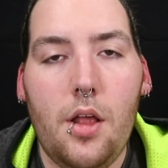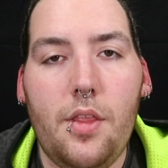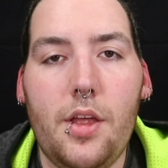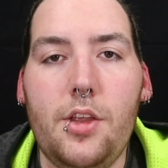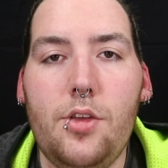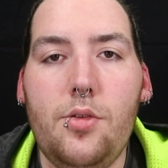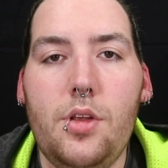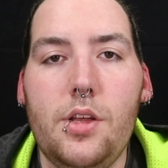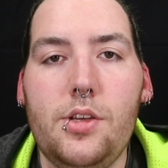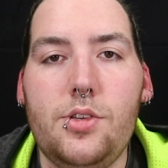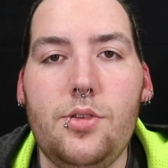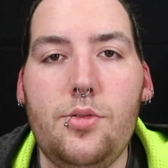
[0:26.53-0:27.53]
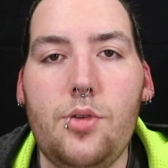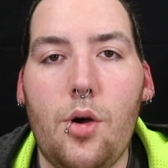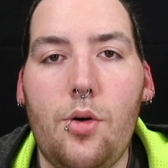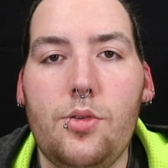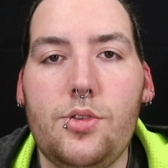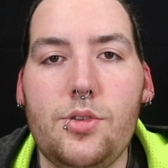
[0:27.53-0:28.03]
then you need to
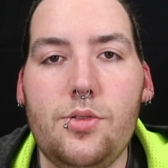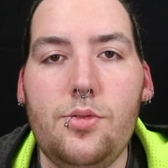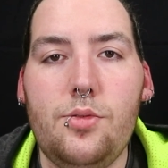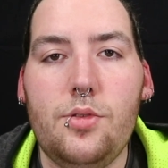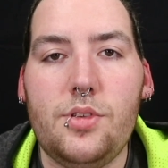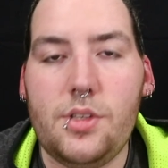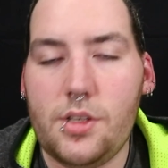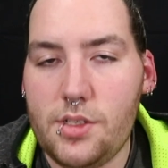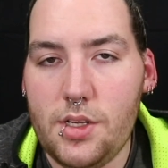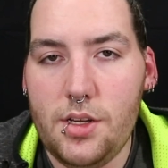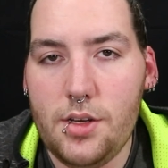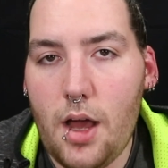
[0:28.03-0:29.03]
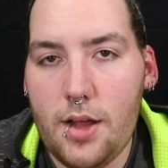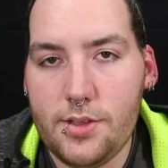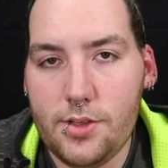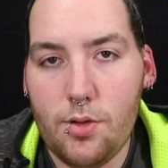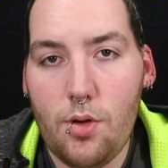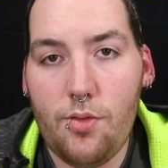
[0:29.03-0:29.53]
go to
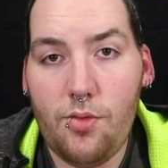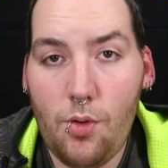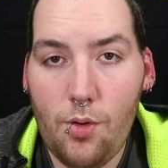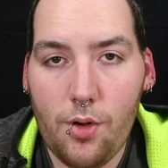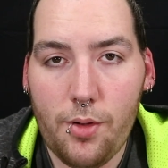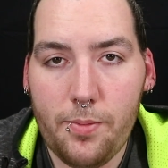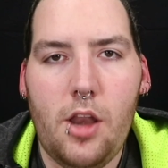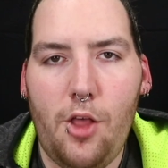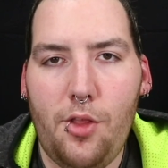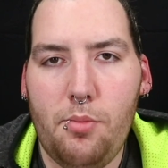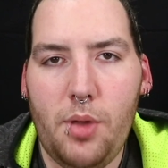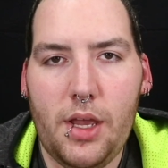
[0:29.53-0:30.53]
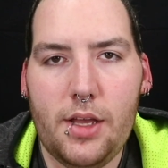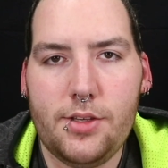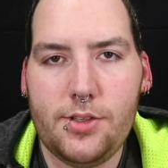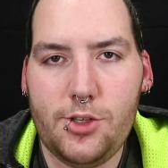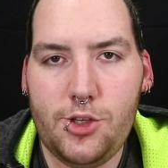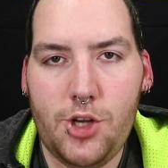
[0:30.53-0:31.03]
16.04. Now the
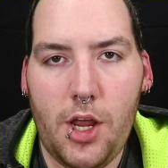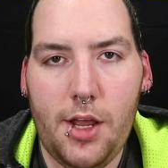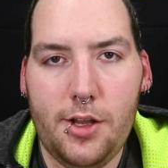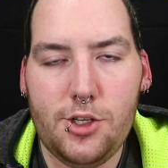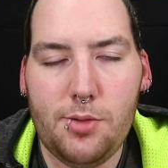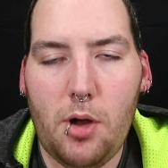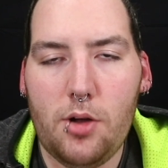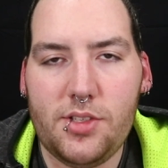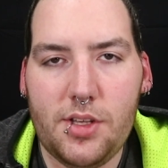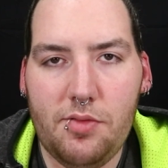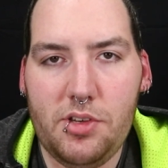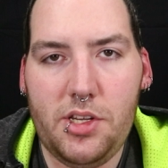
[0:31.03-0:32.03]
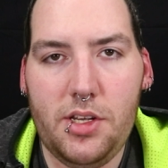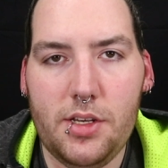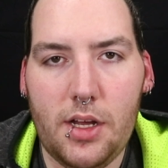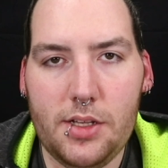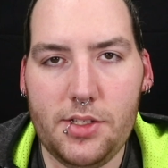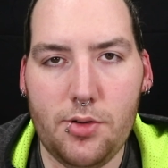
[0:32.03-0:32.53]
biggest change about
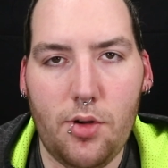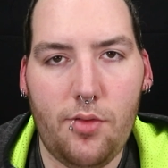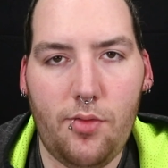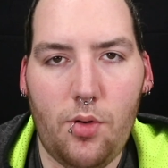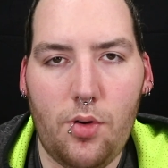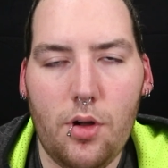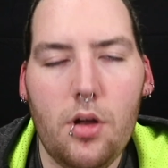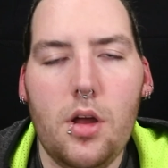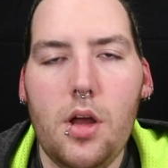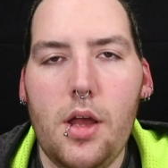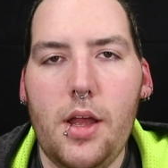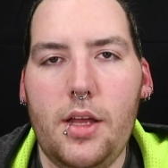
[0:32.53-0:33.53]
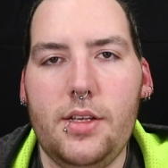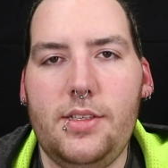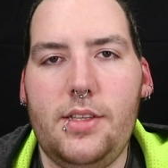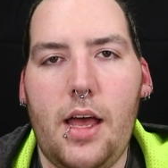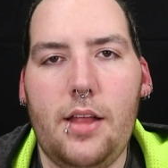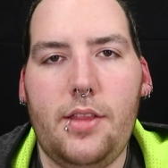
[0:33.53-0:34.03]
17.04
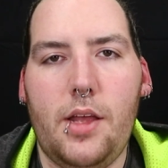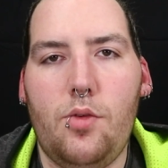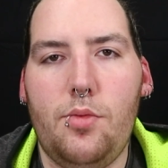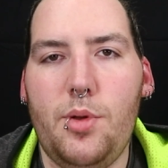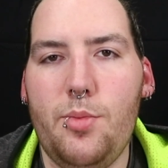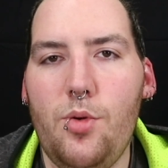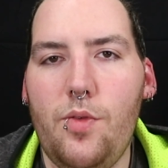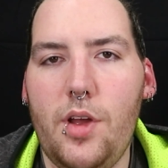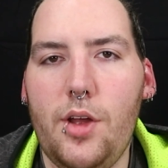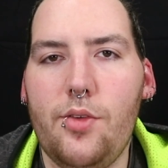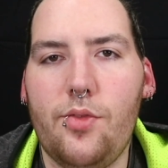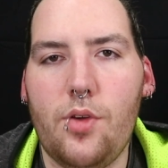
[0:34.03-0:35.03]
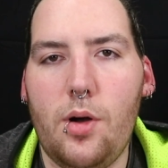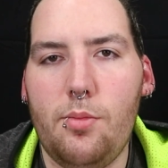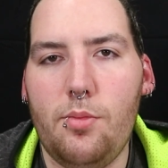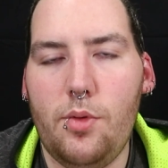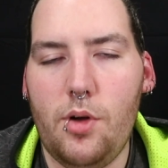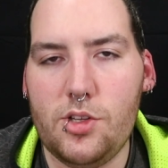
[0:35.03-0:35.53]
is that they will be moving
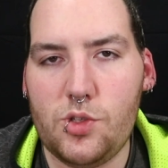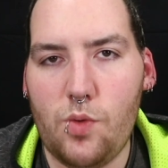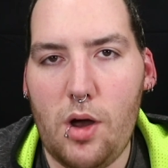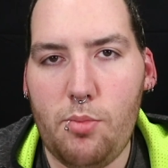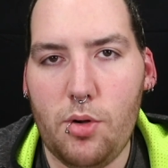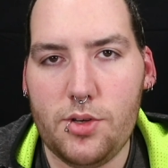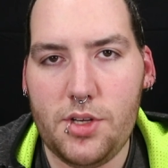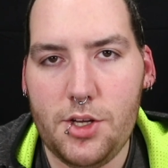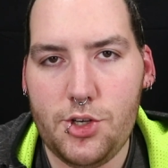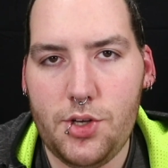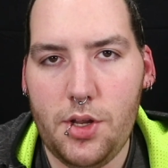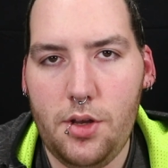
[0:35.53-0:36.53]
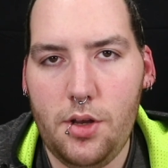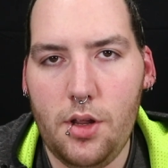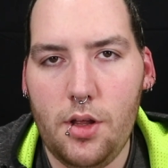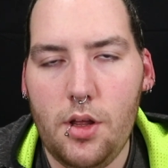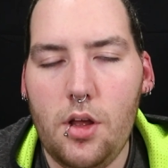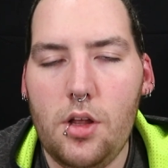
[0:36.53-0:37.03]
from a swap
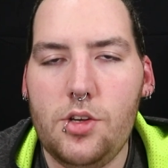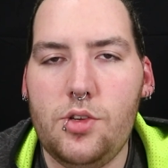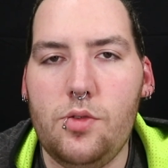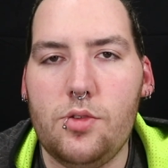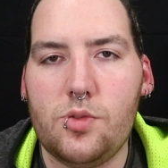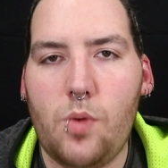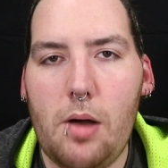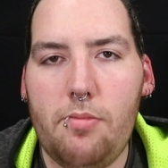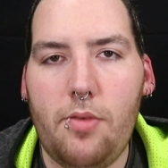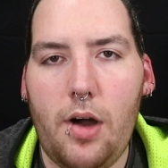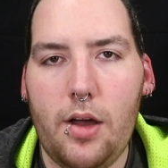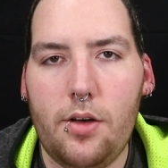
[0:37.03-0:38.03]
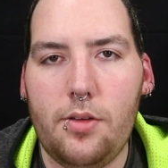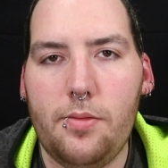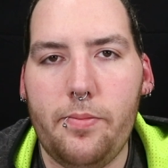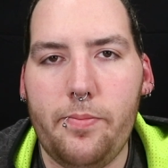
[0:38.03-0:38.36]
partition to a swap file.